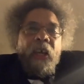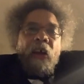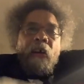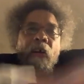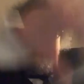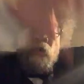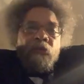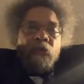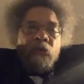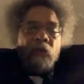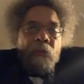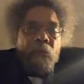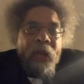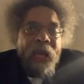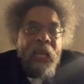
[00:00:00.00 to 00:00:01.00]

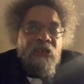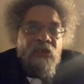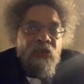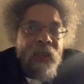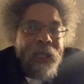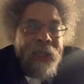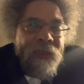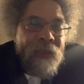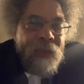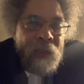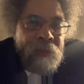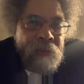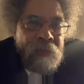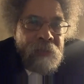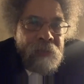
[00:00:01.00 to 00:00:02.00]
cultural matrix.
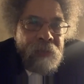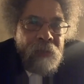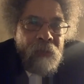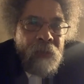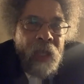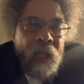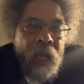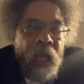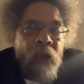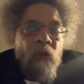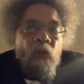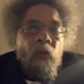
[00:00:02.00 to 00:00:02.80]
And